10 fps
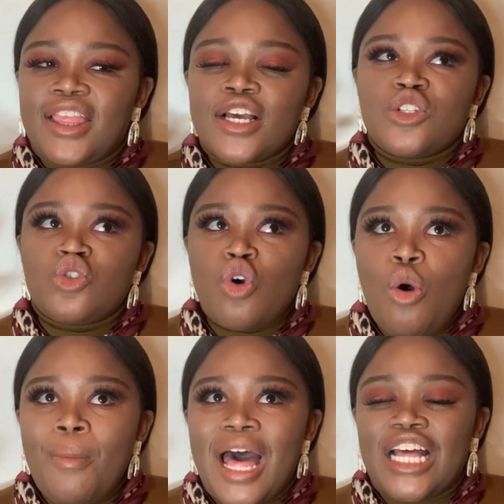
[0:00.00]
I think
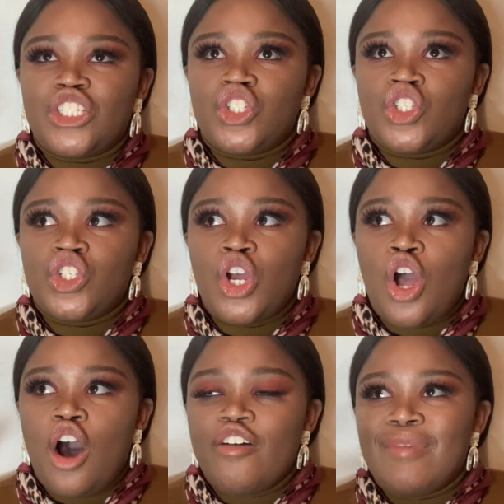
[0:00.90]
so much
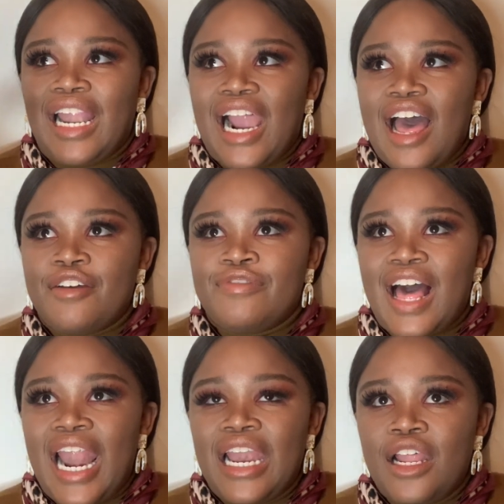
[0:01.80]
of my life,
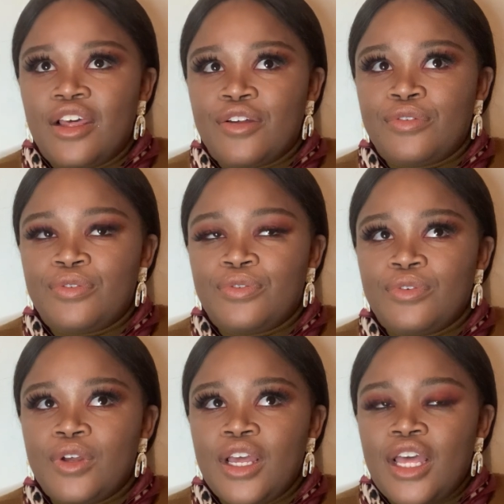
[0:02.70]
I live
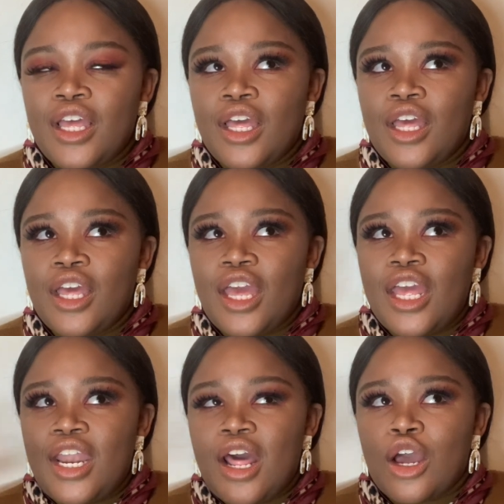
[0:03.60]

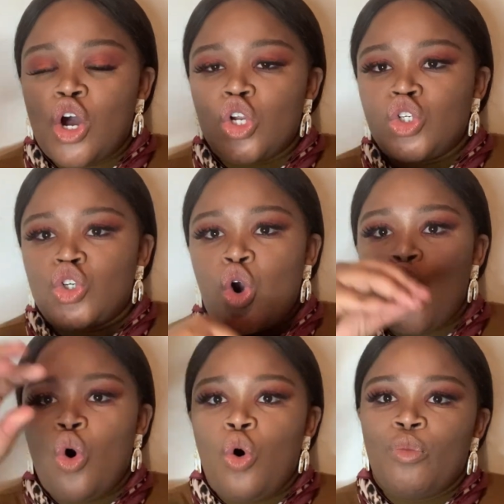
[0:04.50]
in a
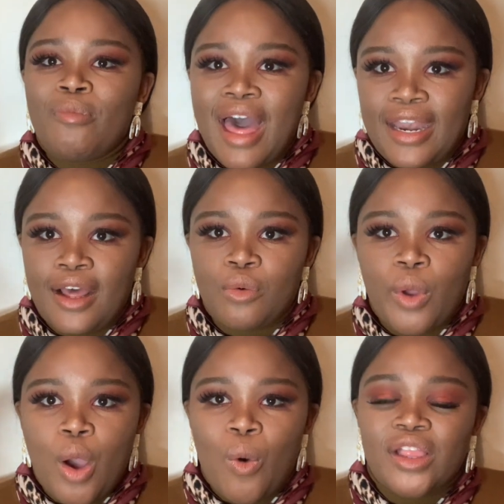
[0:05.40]
control manner
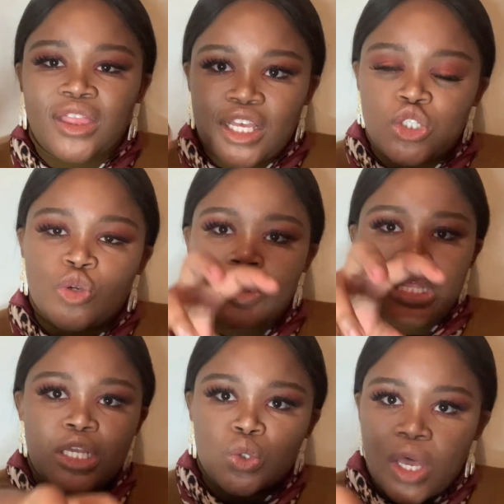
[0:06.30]
where I want things to be
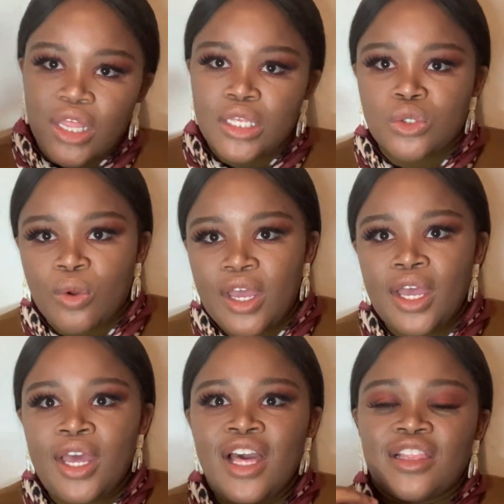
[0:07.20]
this way and this
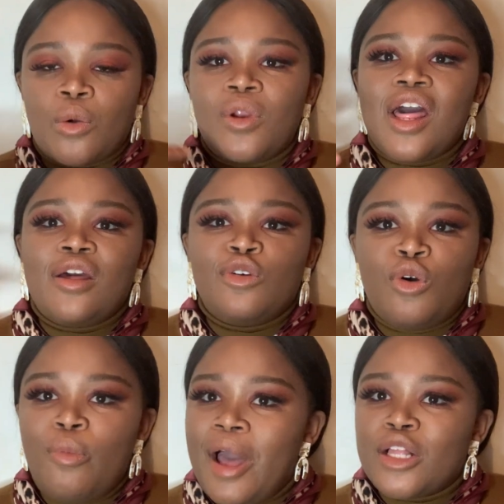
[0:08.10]
way, that when I
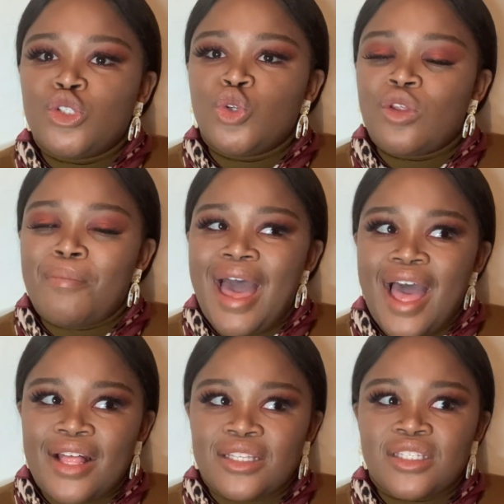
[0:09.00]
go back to the
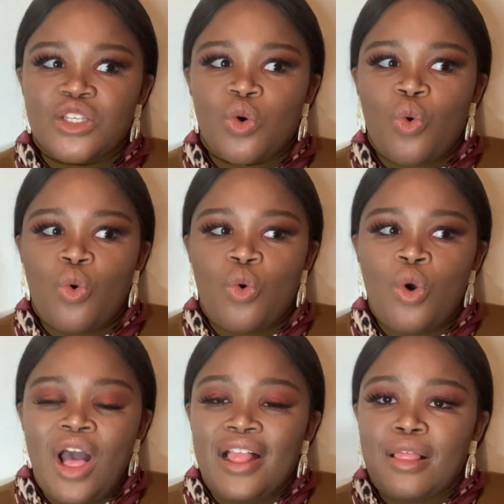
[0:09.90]
man's or
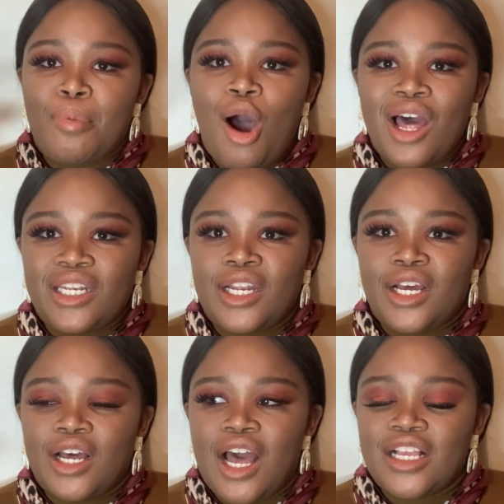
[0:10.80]
the
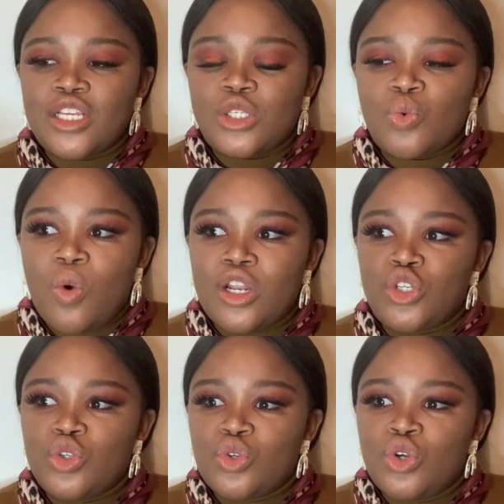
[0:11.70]
partner, I just
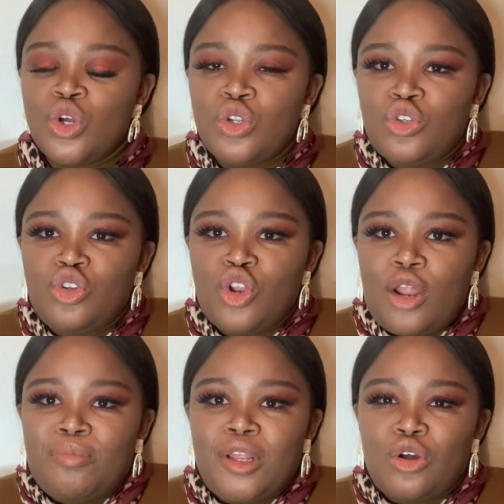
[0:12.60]
want to
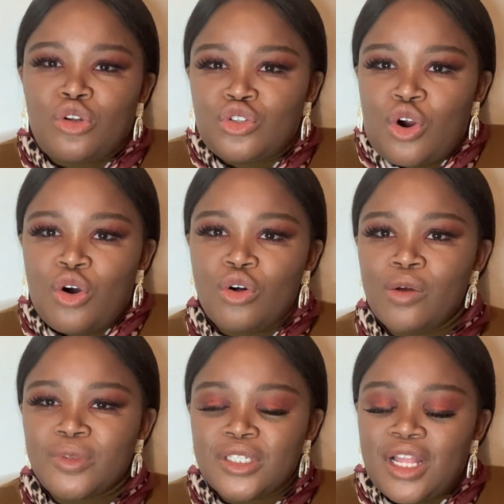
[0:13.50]
not be in control.
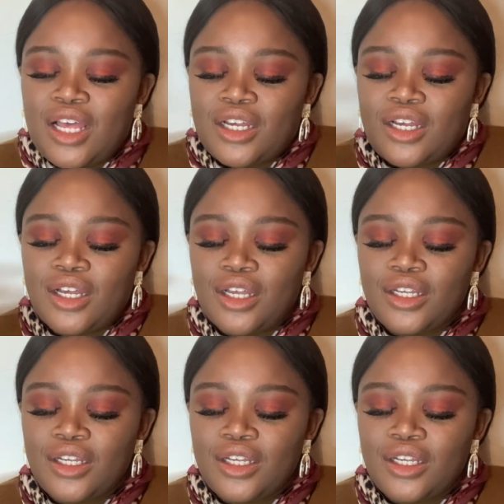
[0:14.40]
I'm just like,